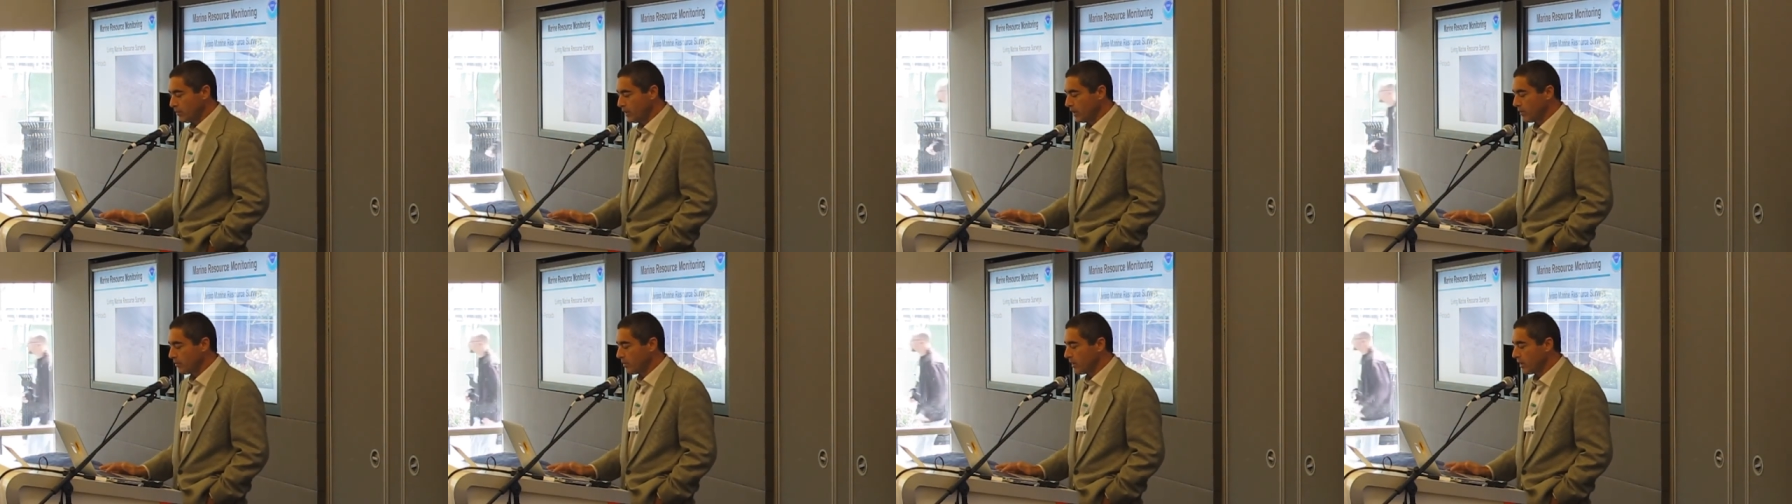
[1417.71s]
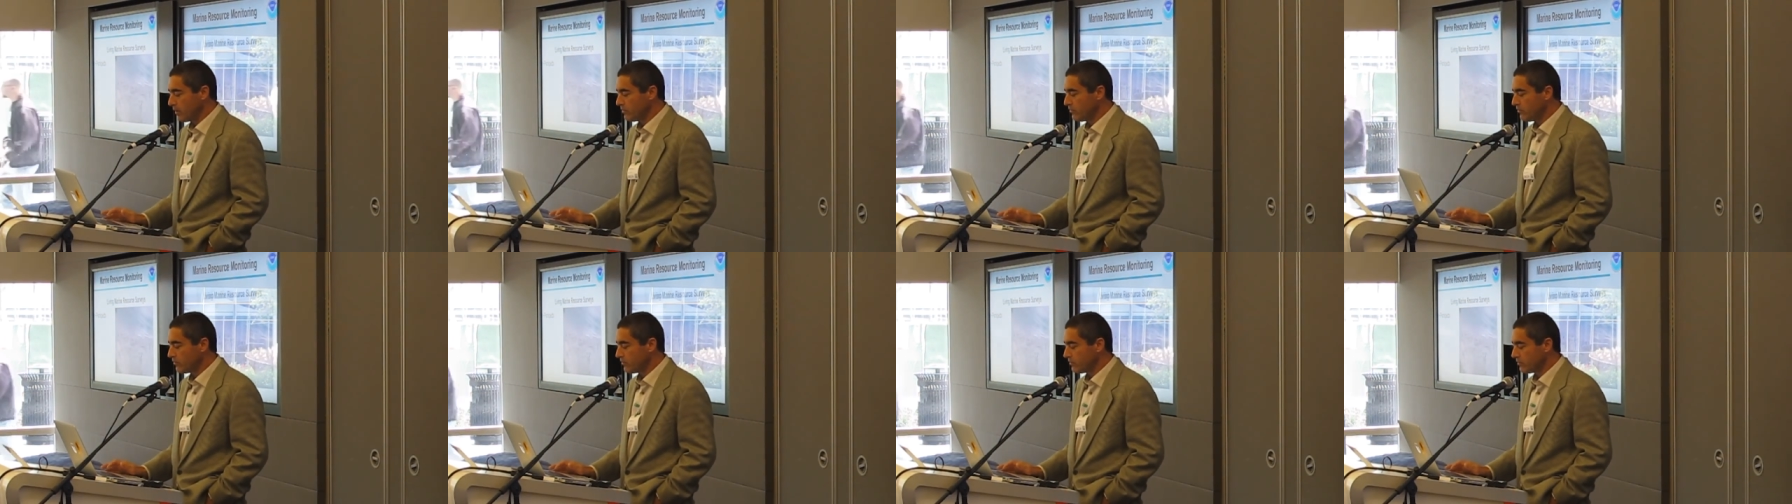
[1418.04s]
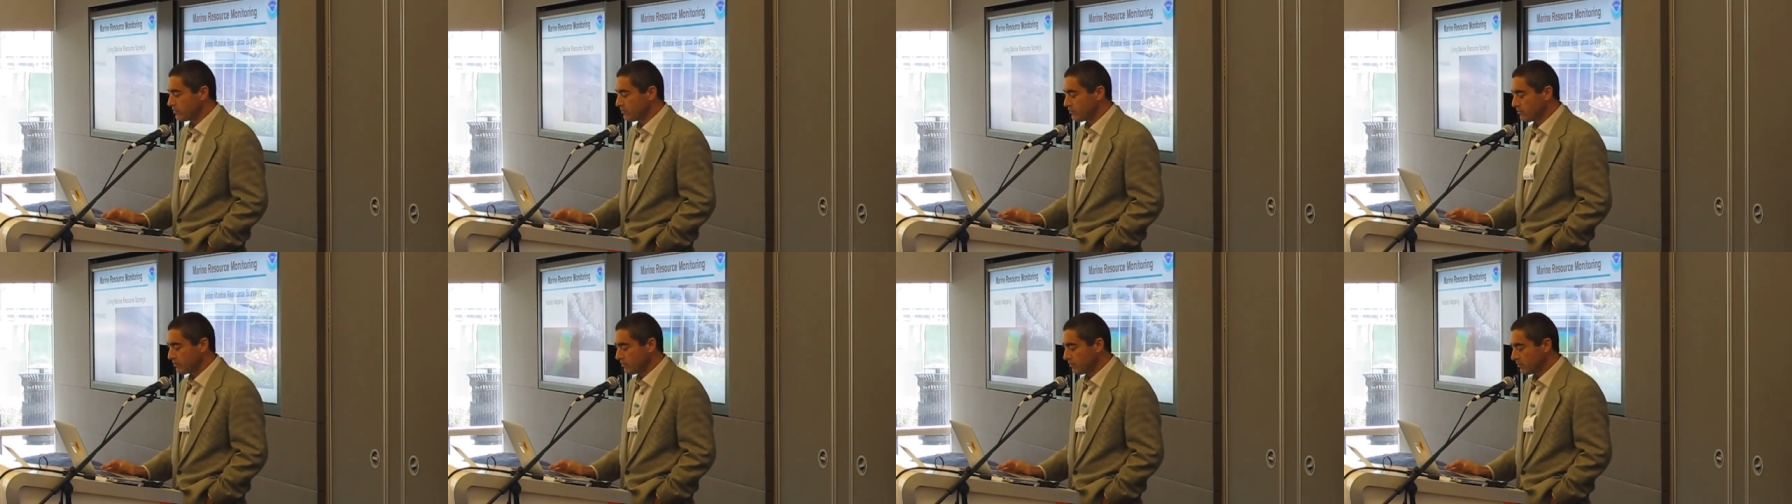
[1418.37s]
And that's
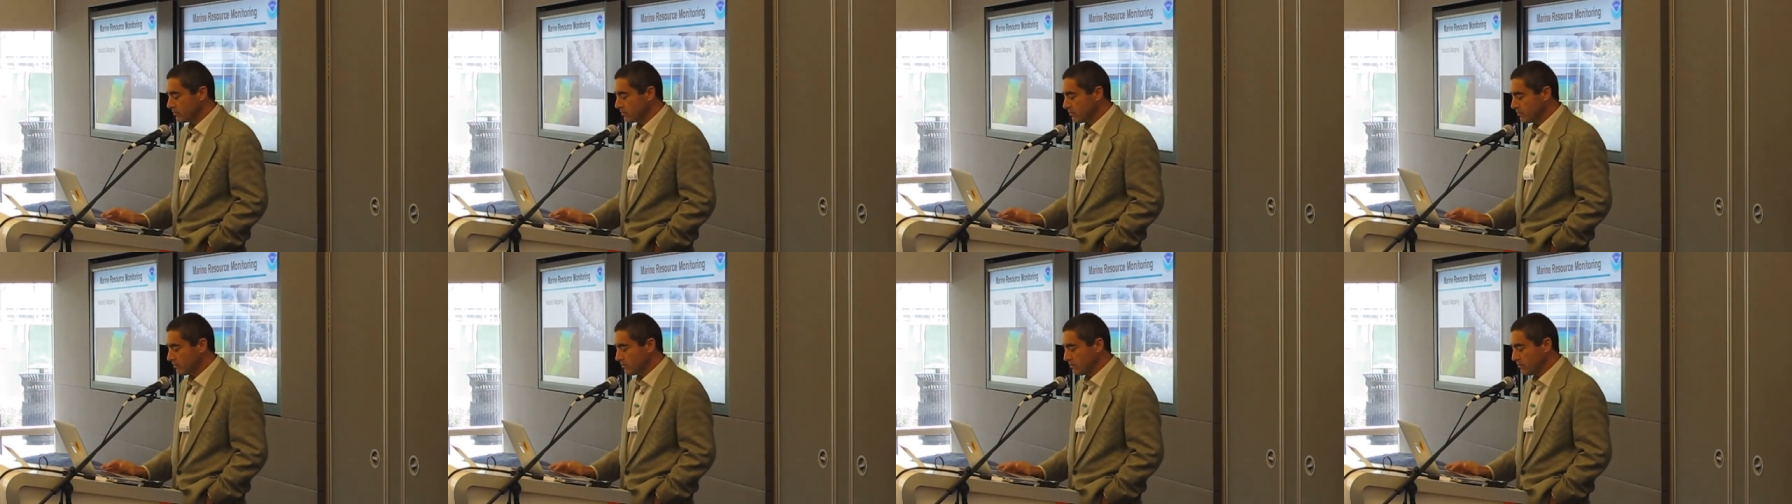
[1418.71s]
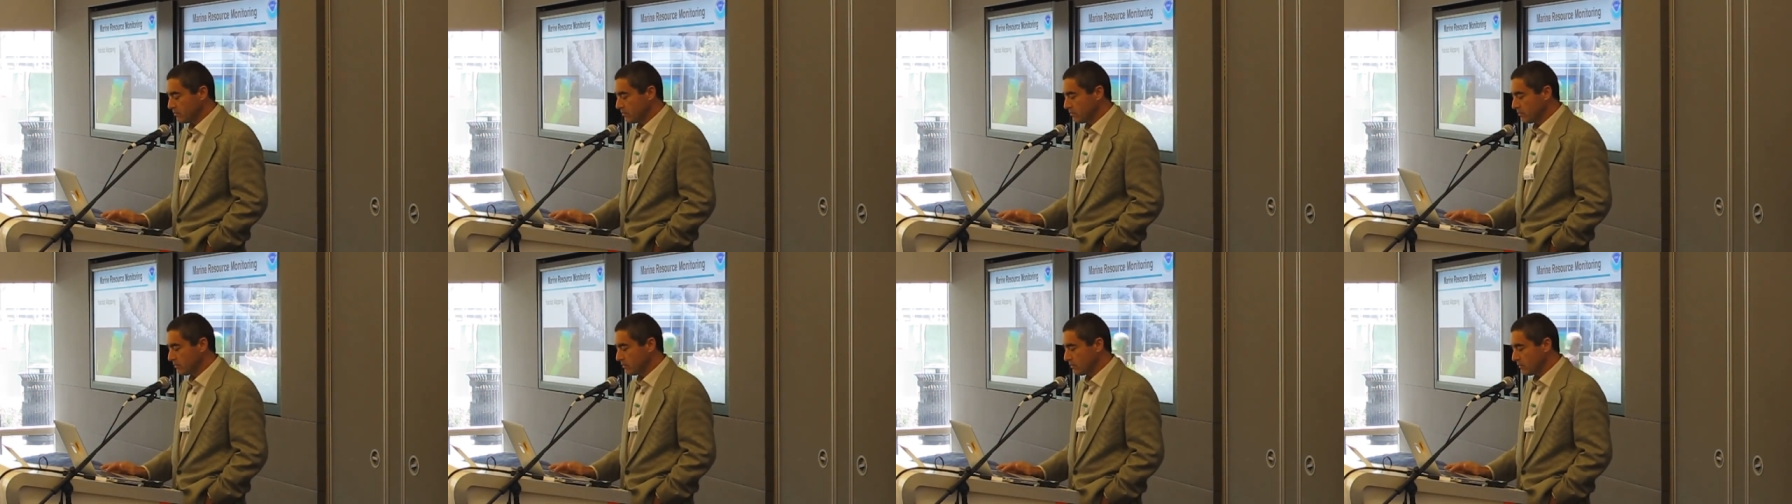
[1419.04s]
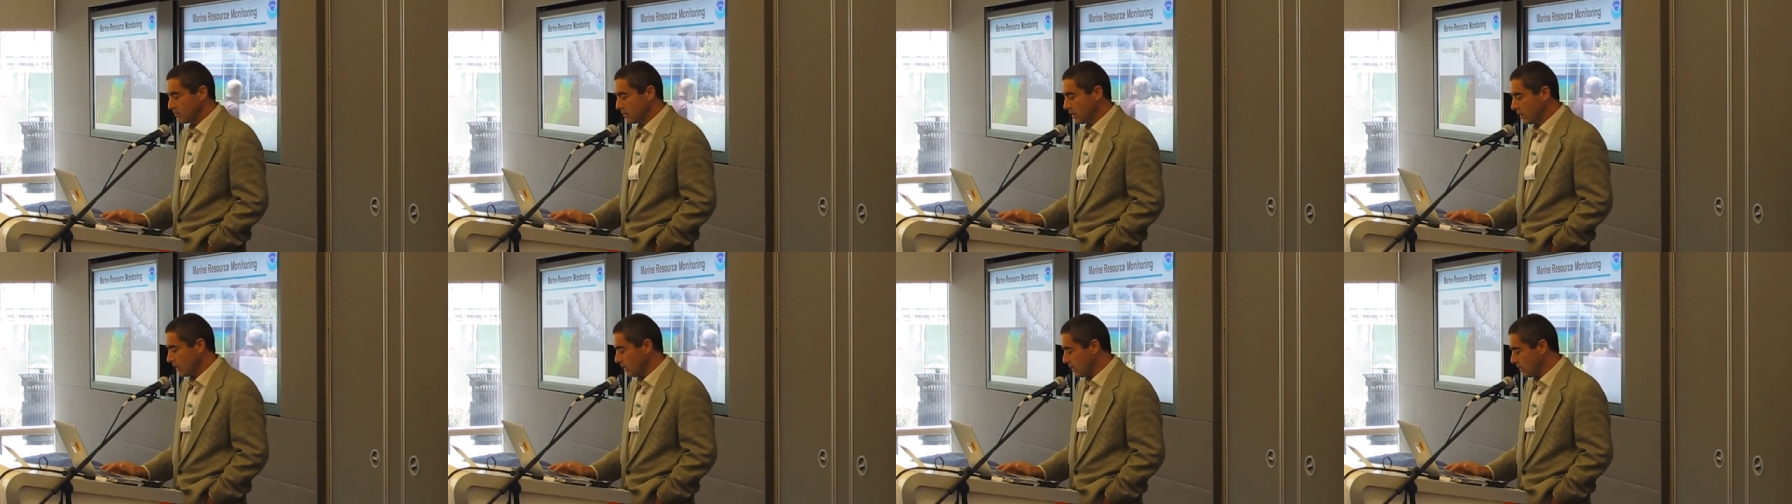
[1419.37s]

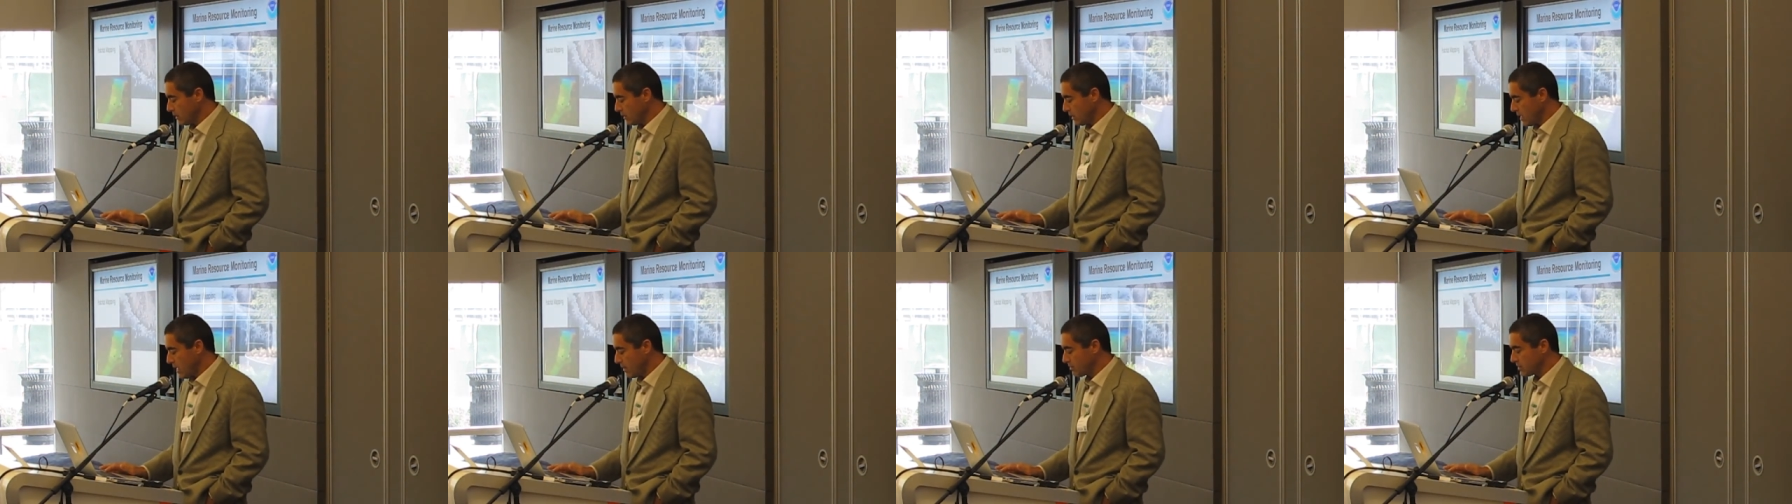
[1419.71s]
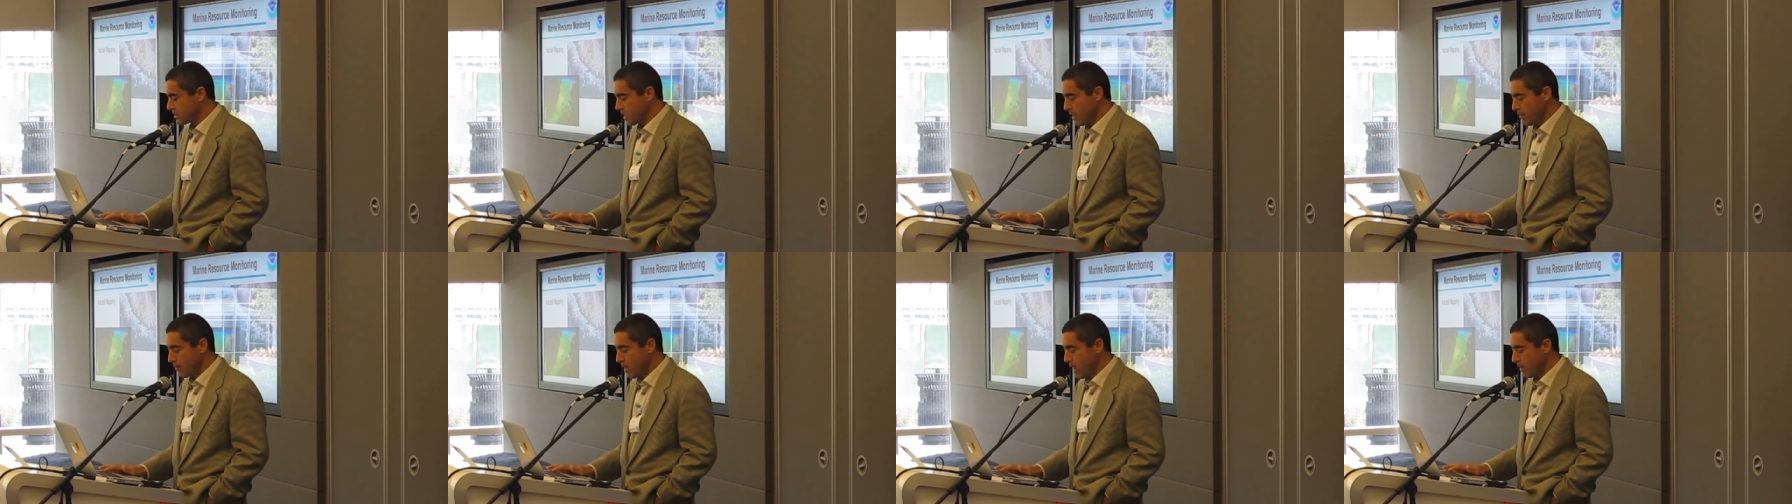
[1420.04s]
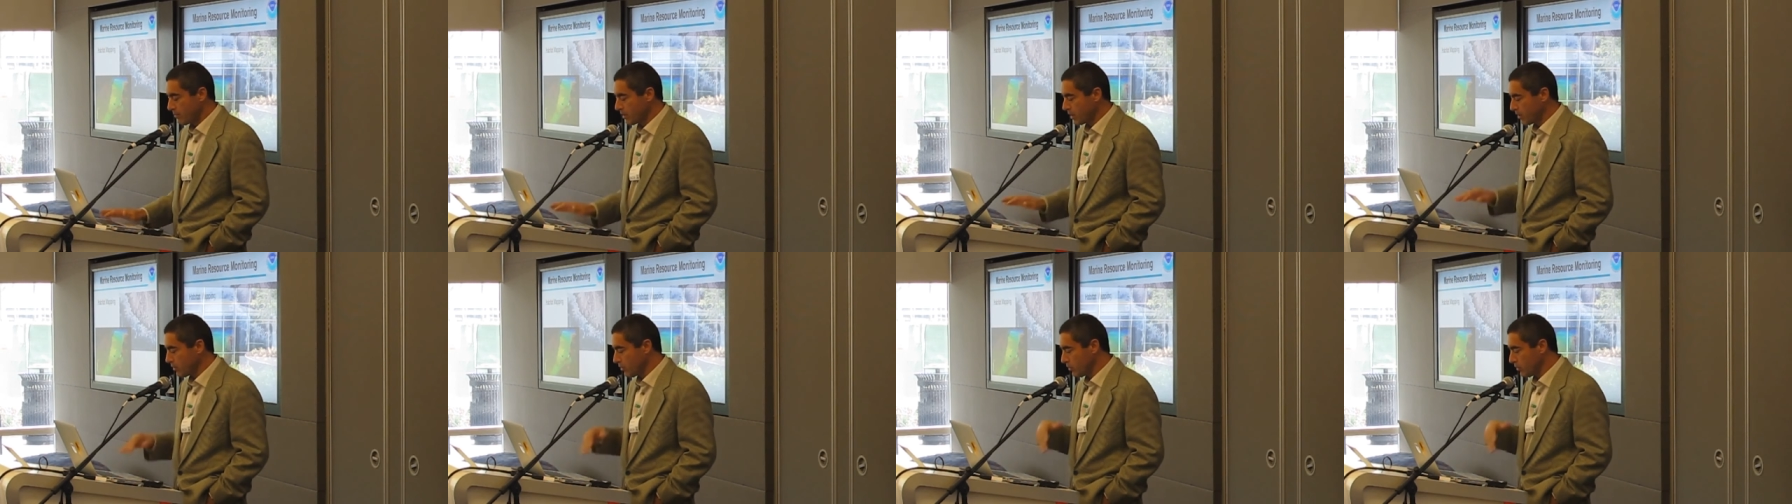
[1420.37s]
habitat mapping,